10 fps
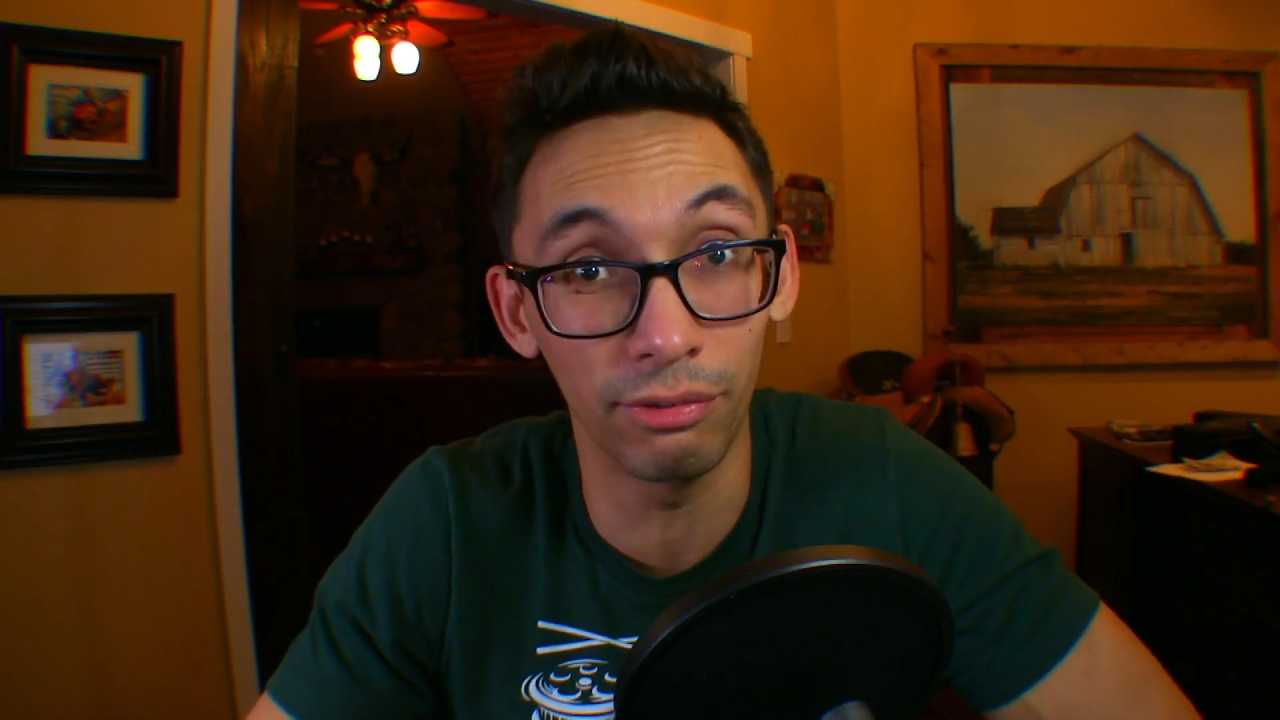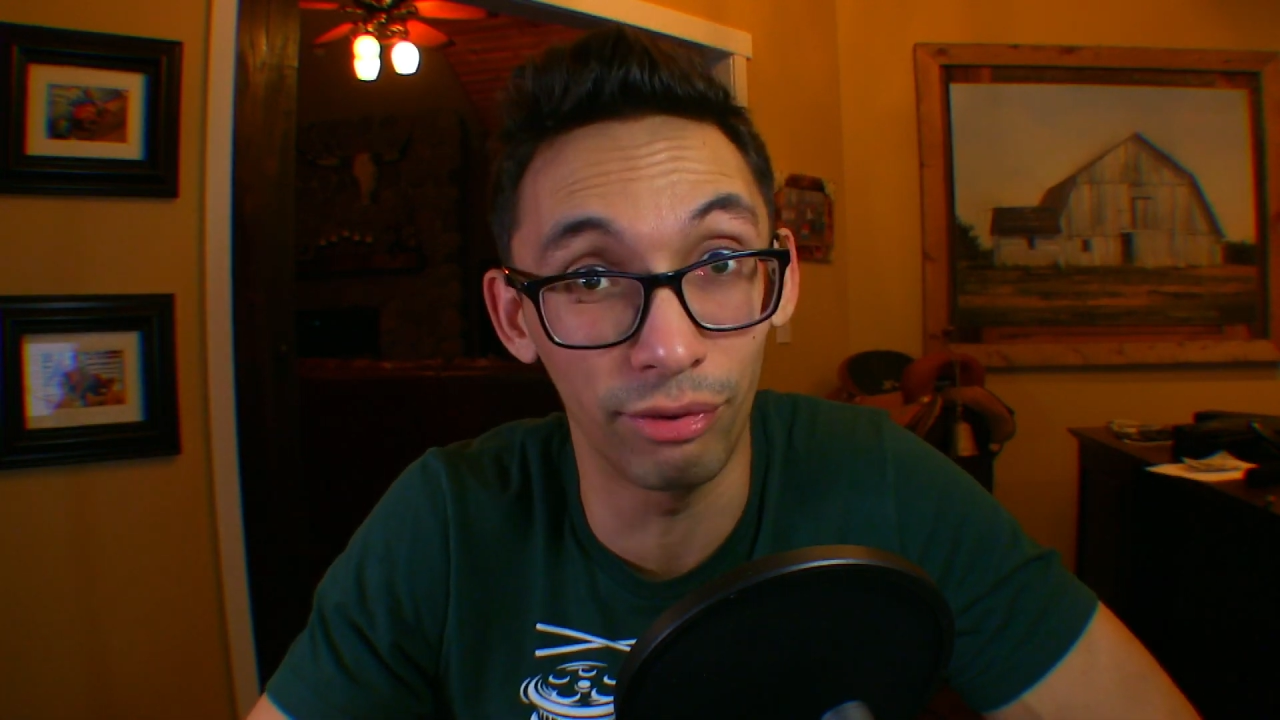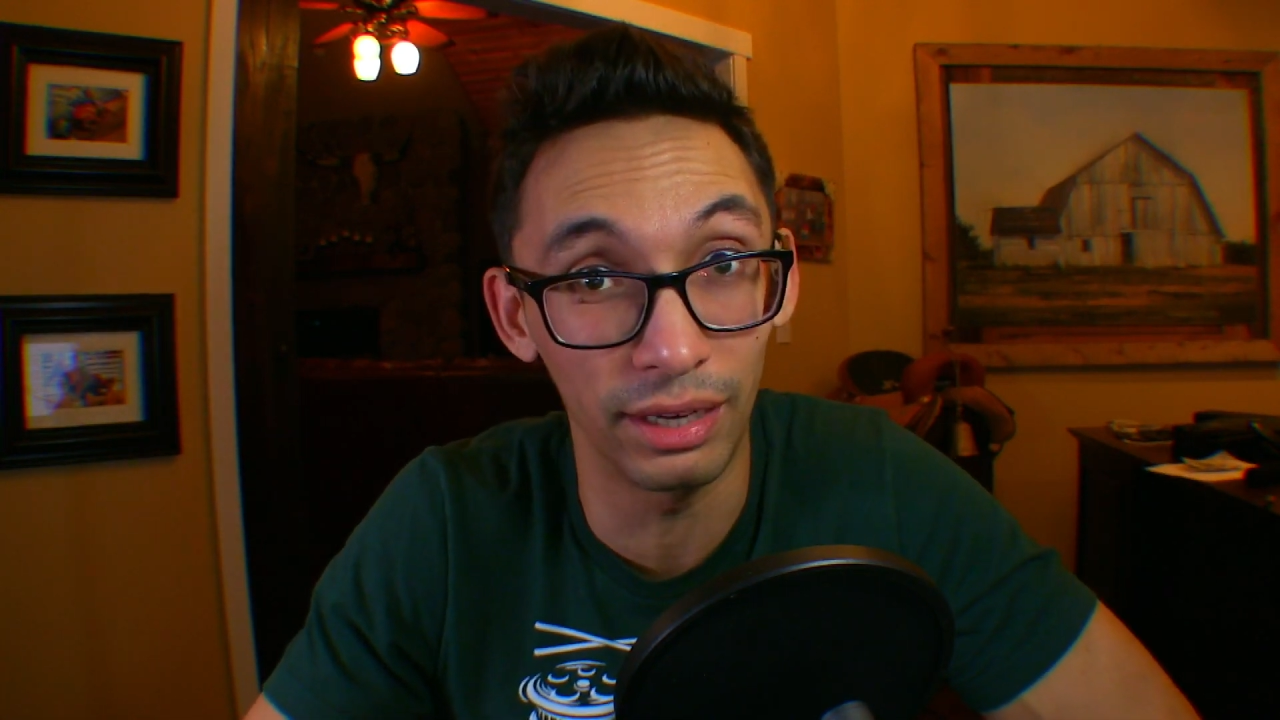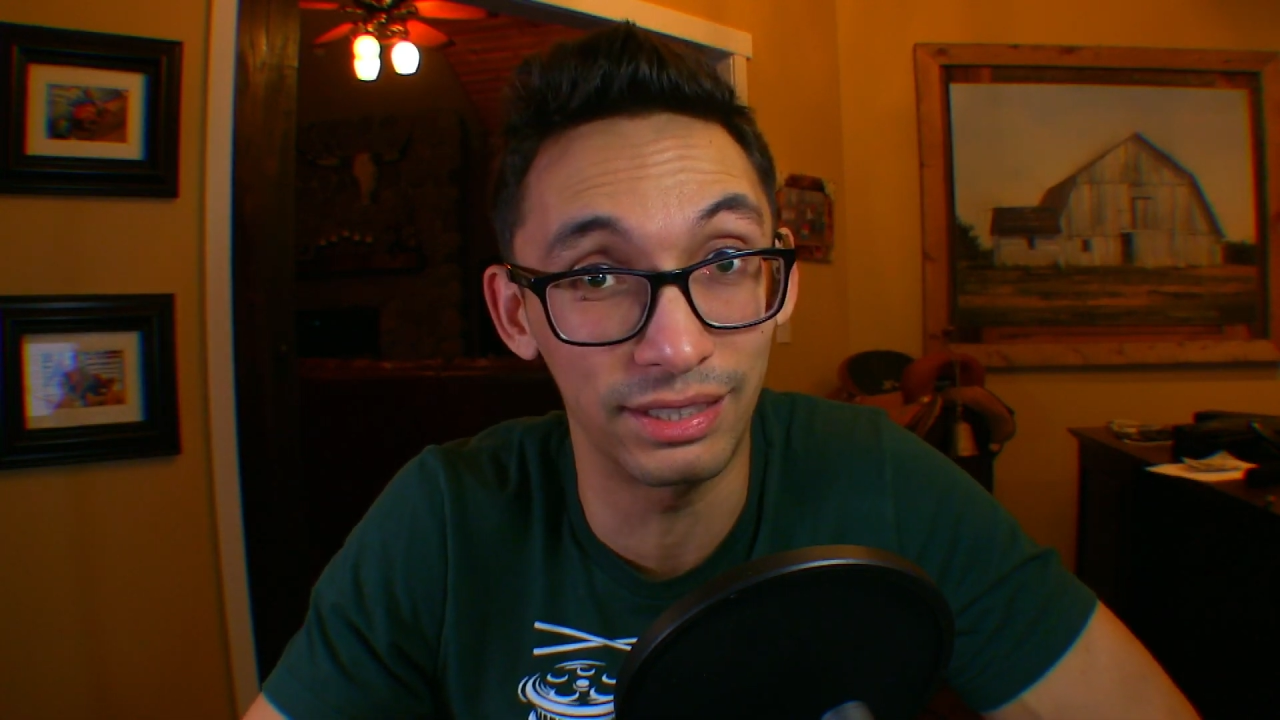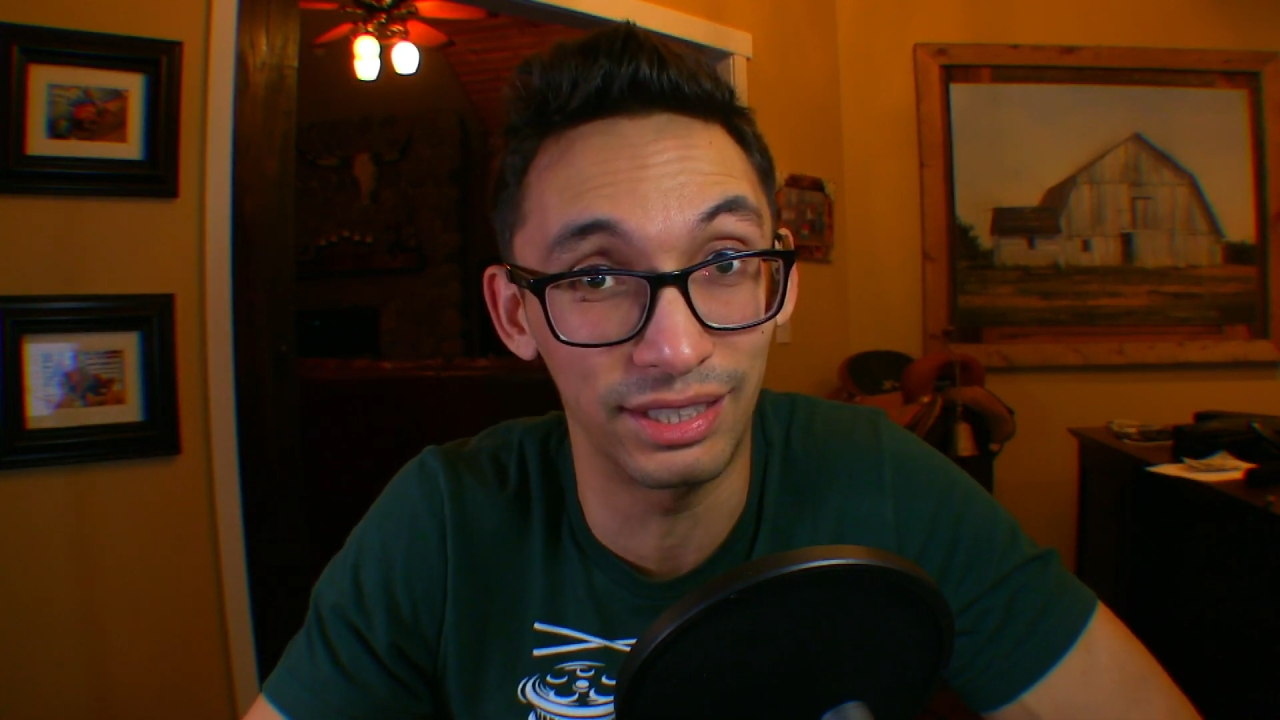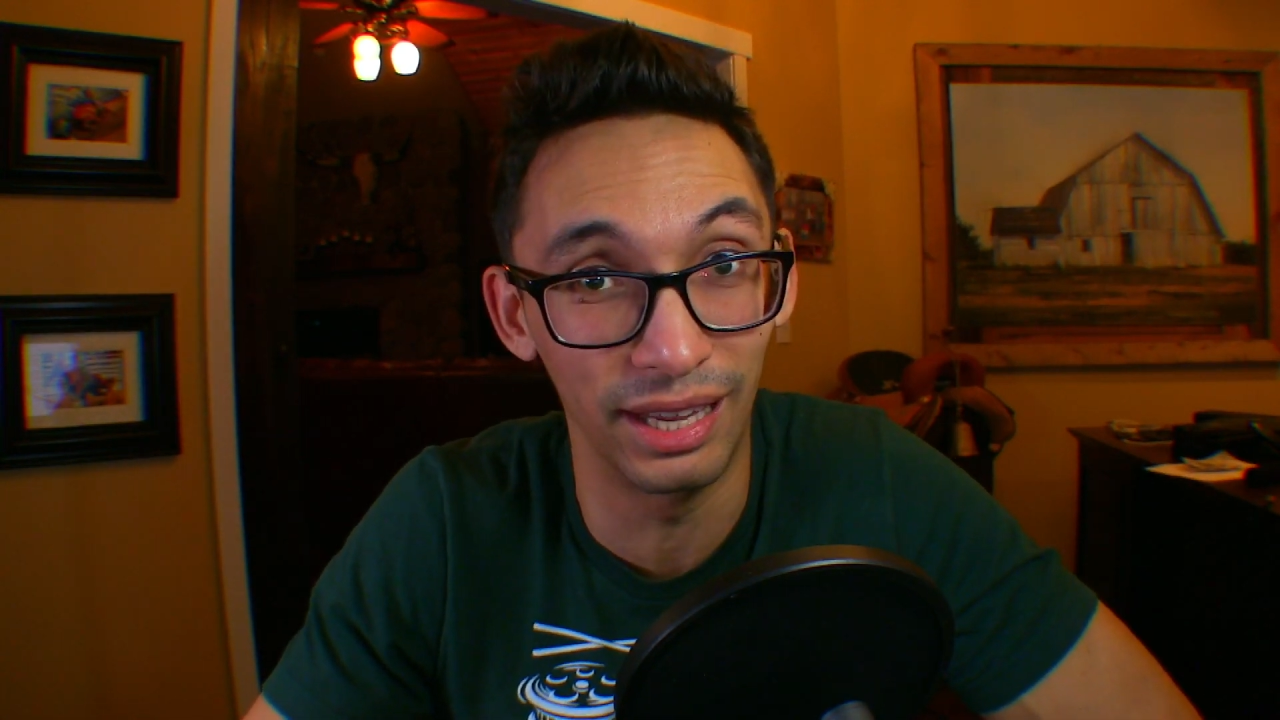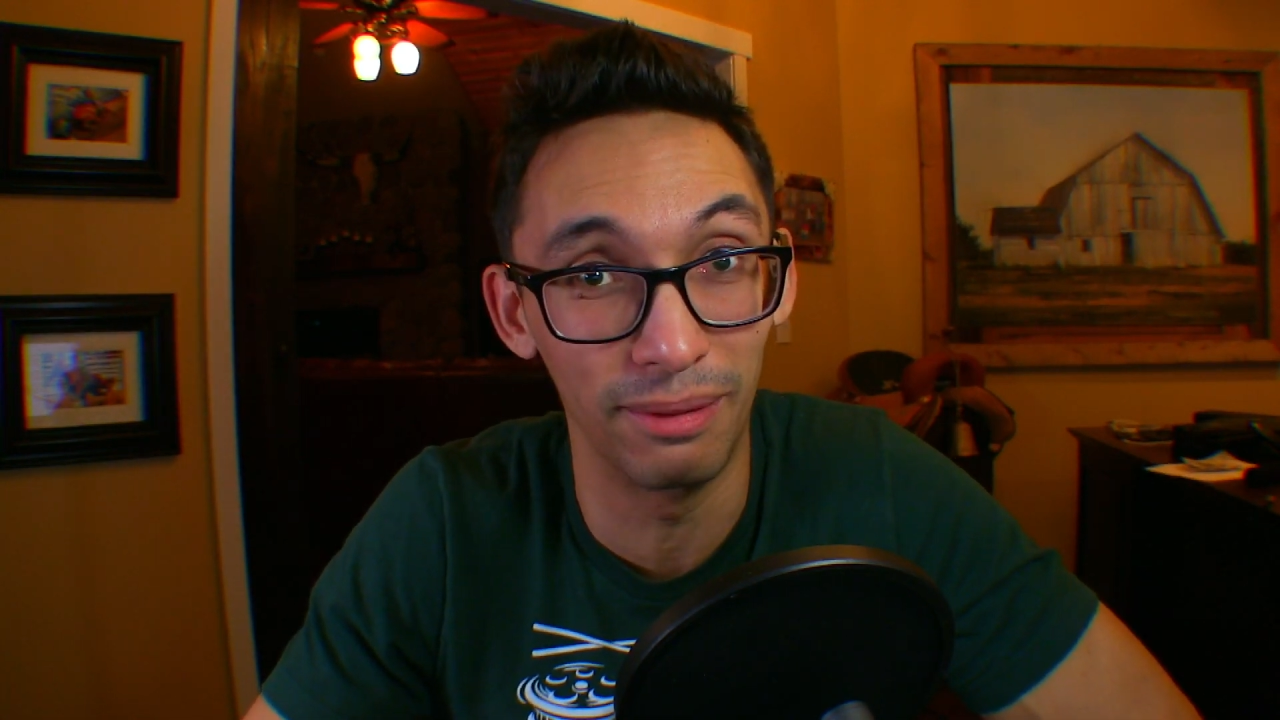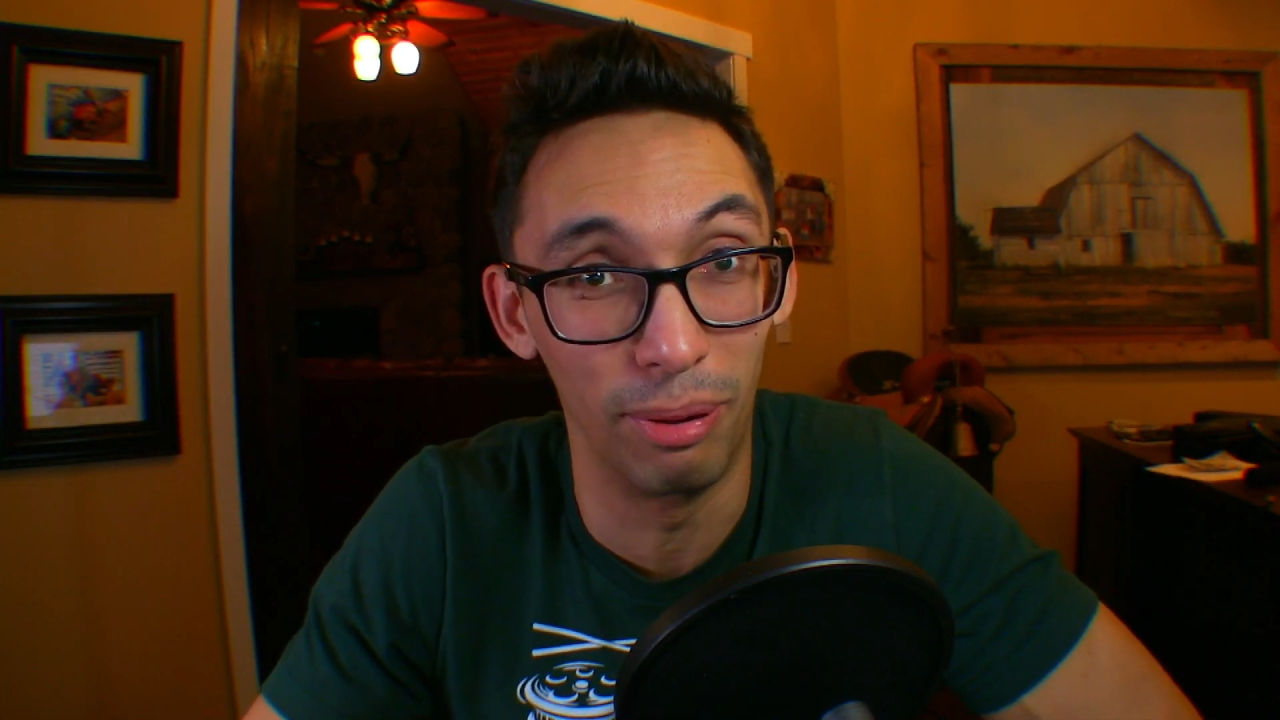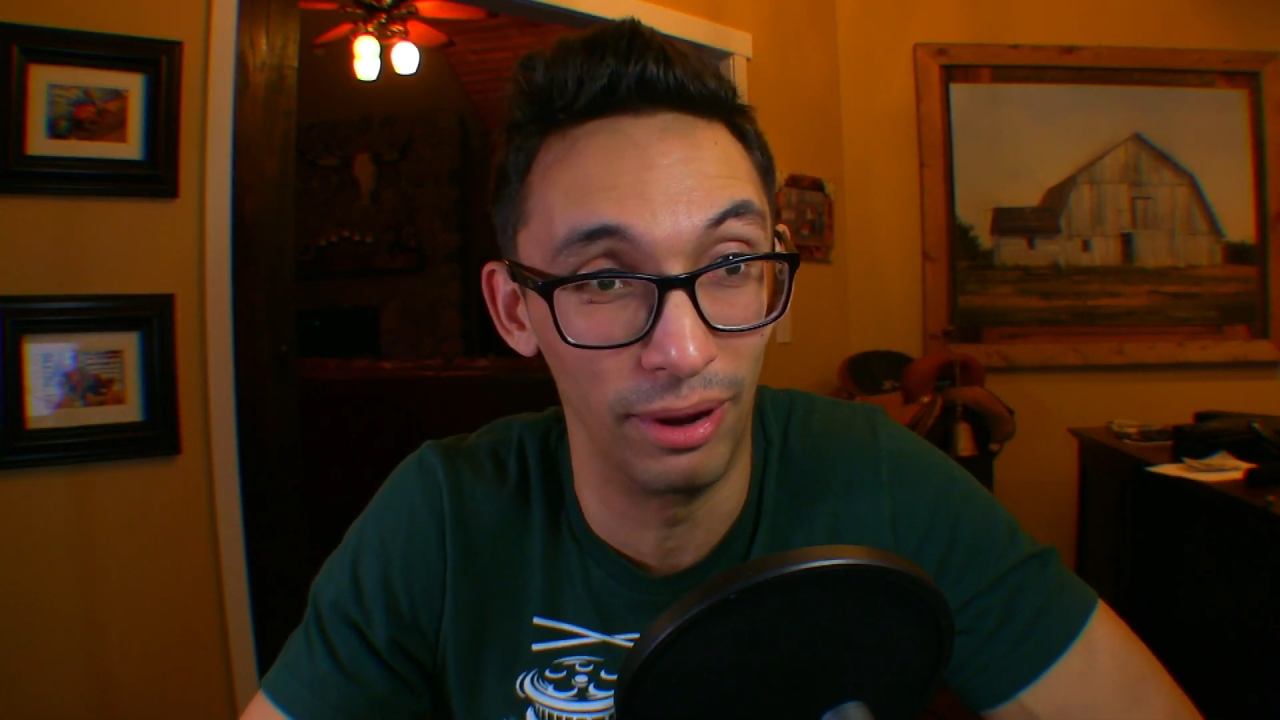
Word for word: fixed it,